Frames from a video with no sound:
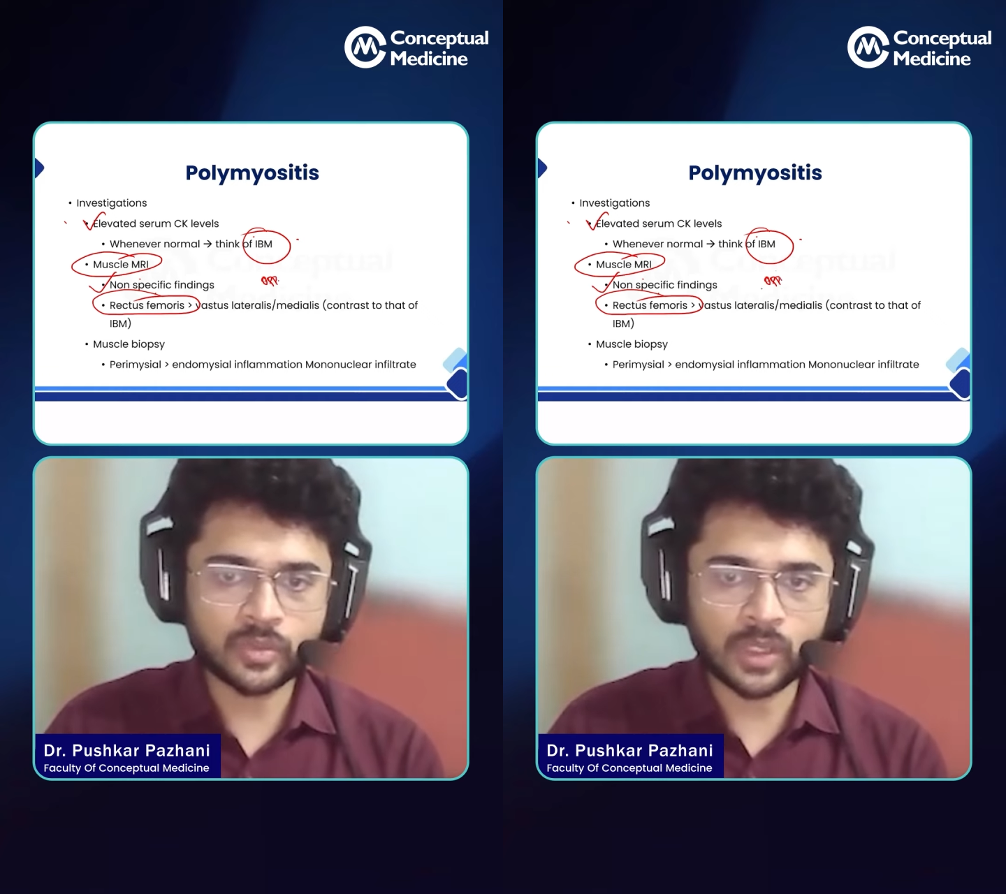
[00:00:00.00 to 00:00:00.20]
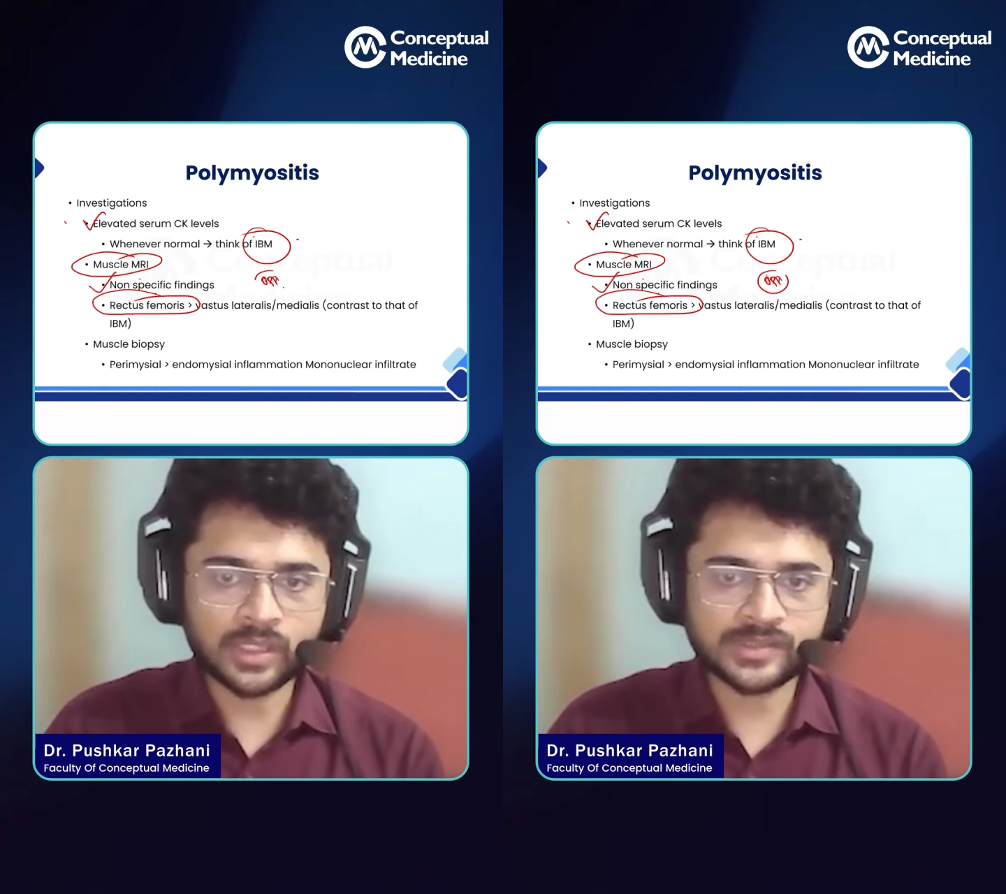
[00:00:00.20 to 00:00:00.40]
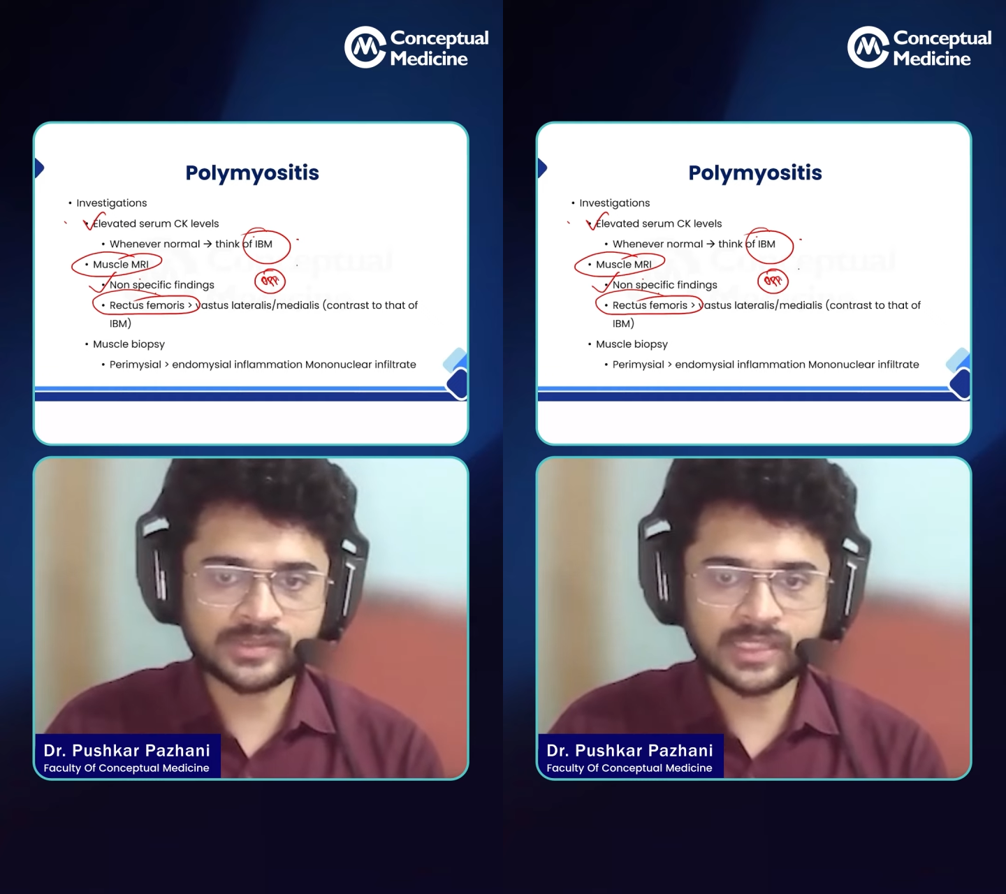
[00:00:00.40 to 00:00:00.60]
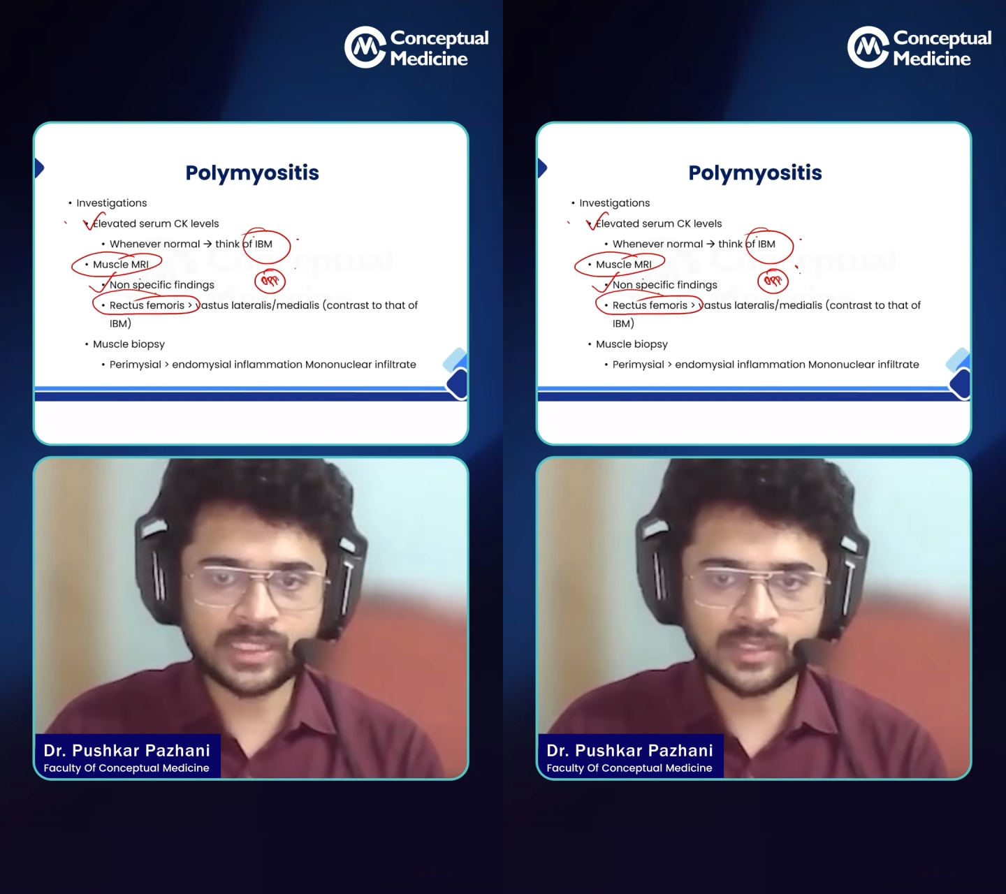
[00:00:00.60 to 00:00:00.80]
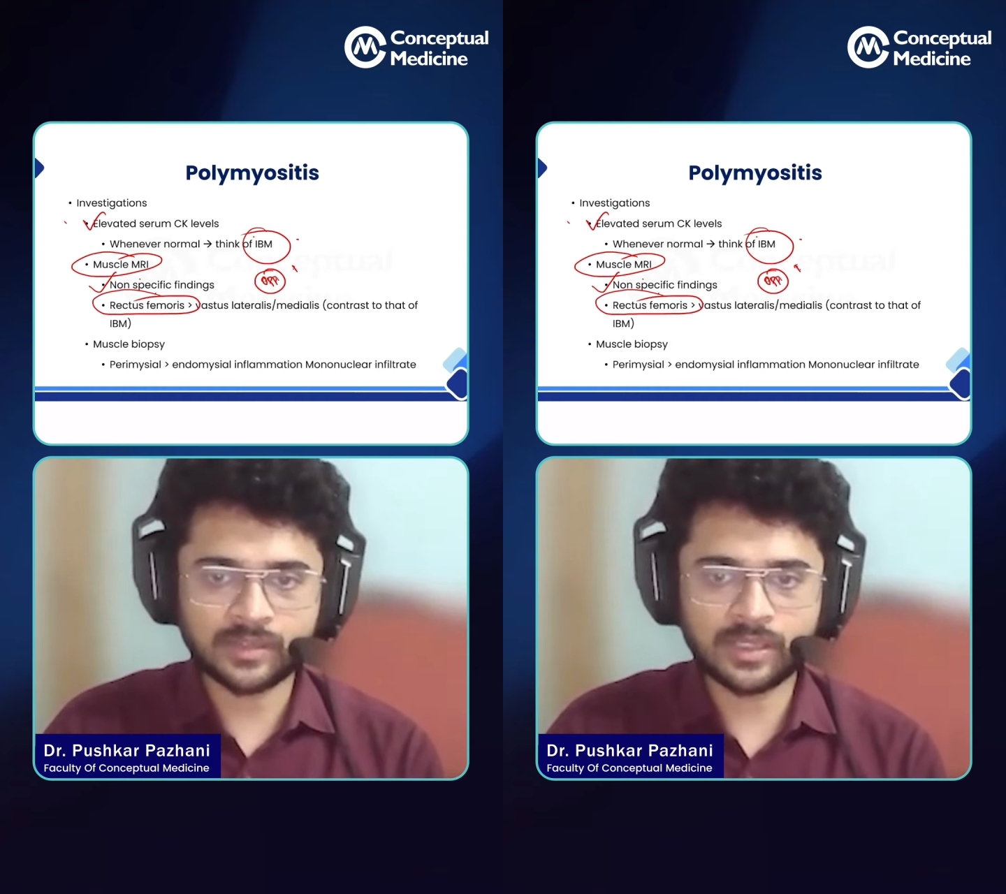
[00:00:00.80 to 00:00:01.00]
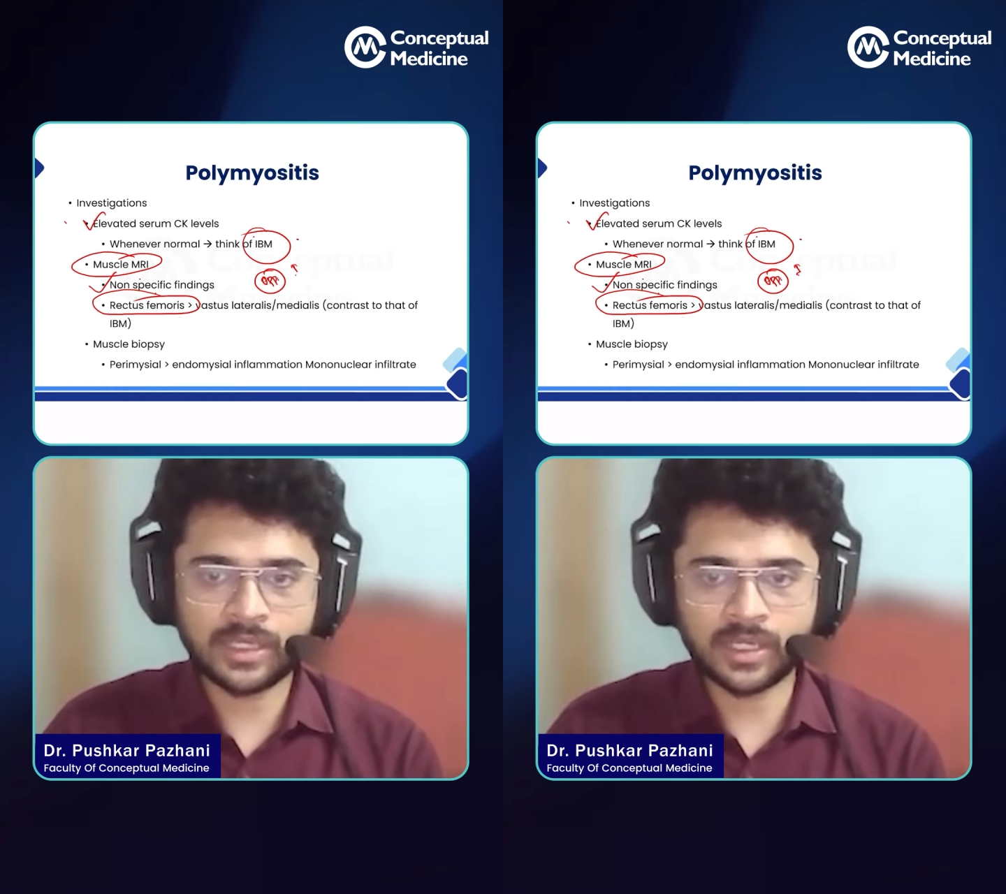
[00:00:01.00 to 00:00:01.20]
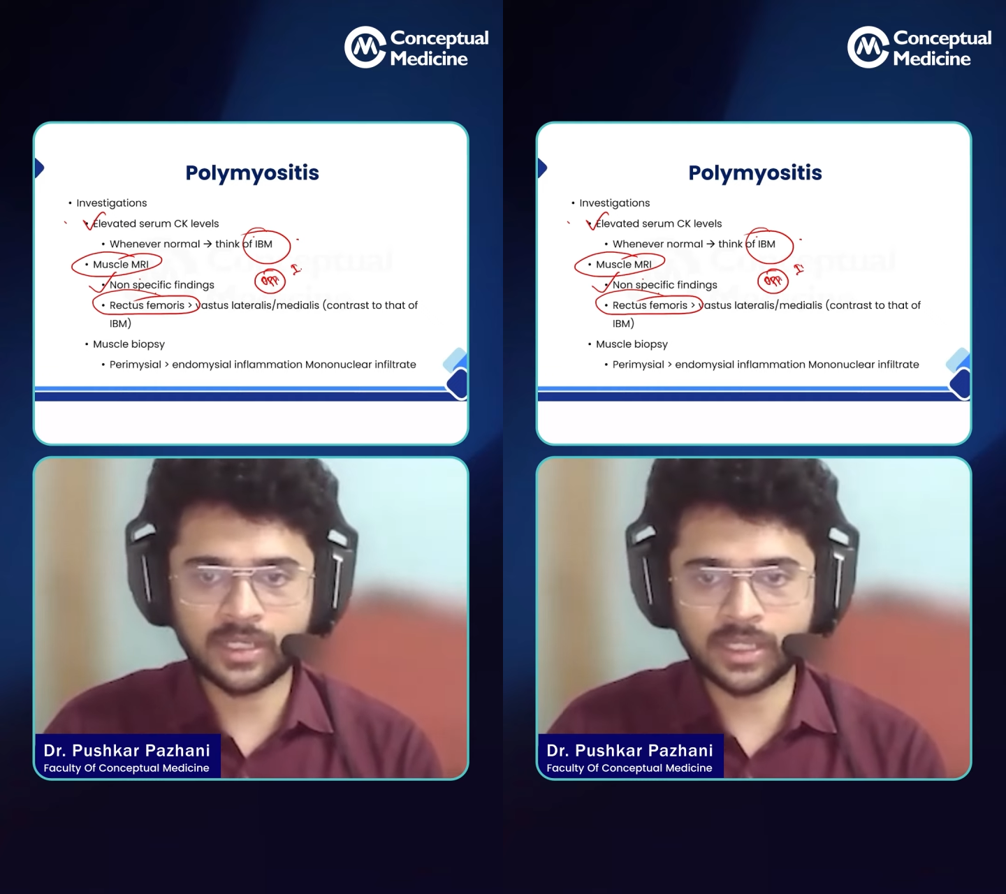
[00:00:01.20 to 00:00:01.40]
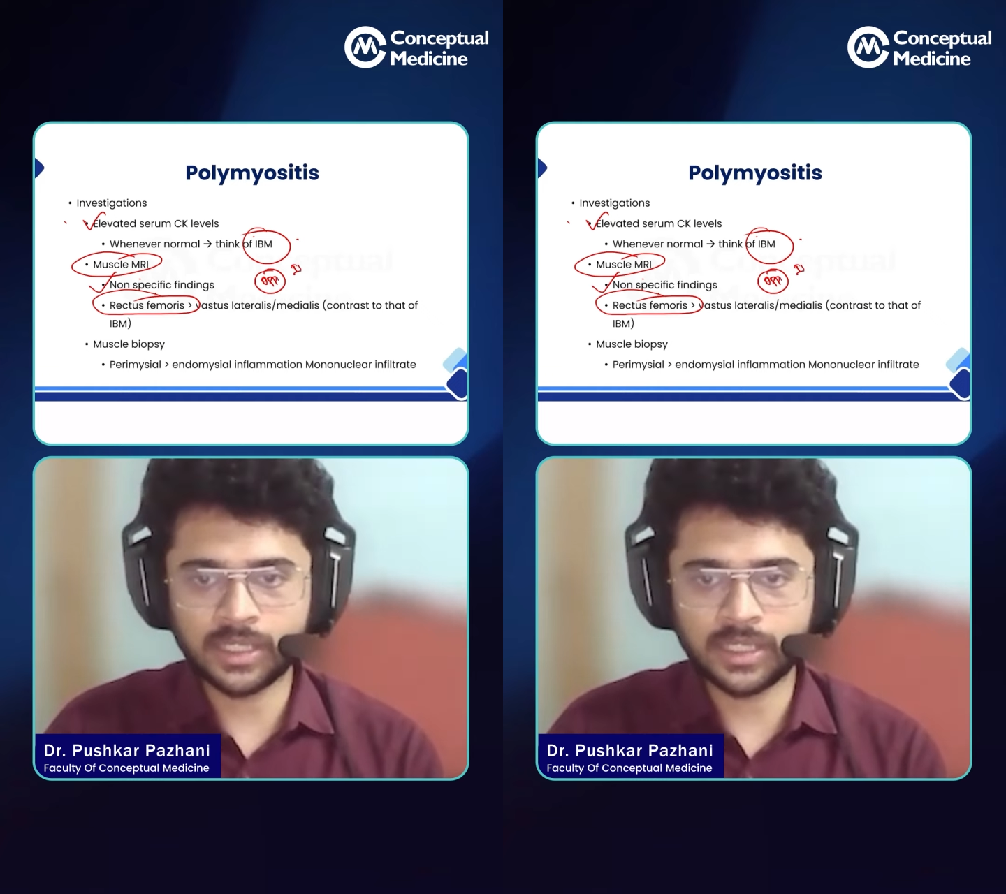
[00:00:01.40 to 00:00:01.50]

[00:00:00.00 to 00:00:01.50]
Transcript: to what is seen in an